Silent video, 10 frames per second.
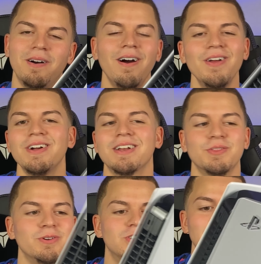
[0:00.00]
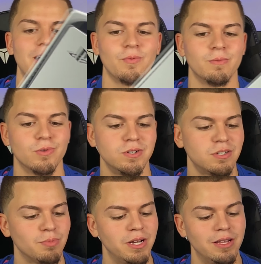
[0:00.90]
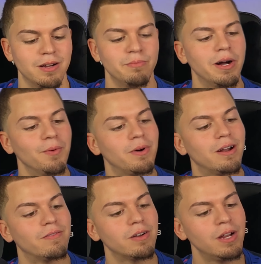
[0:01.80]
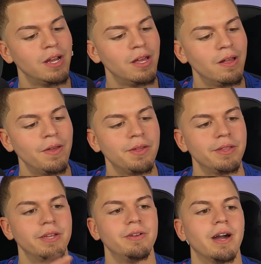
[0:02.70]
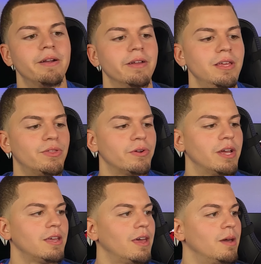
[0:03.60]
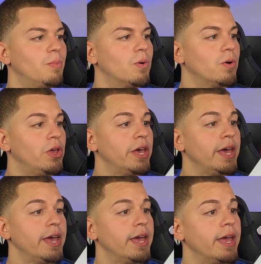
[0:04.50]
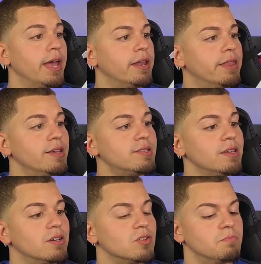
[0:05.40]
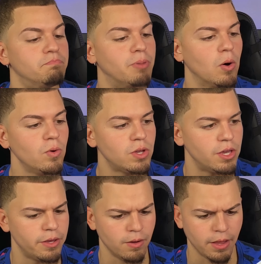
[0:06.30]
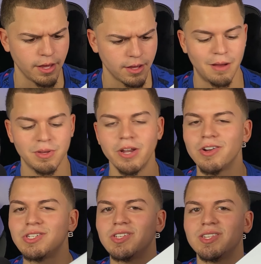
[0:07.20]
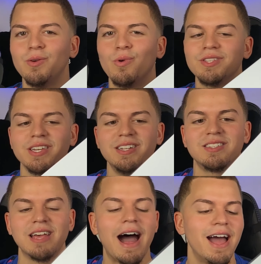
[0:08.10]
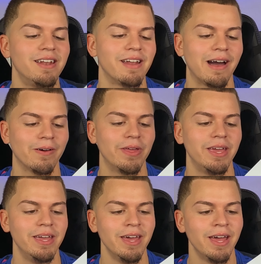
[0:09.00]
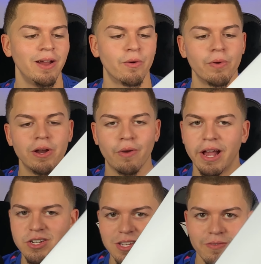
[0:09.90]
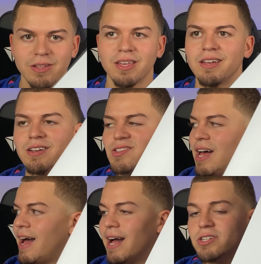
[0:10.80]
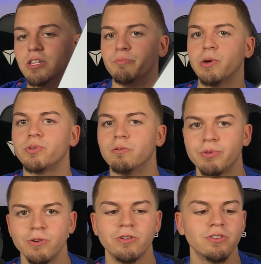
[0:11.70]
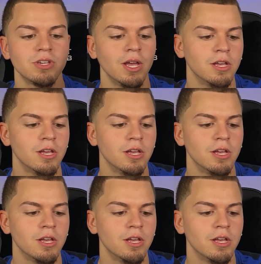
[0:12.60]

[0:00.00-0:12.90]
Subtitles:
All you gotta do is just add 1 more display there, but whatever. Then you got your Ethernet cable. And this thing is bulky, yo. Like, I'm curious to see what's inside and how they rearranged everything, because I actually built computers.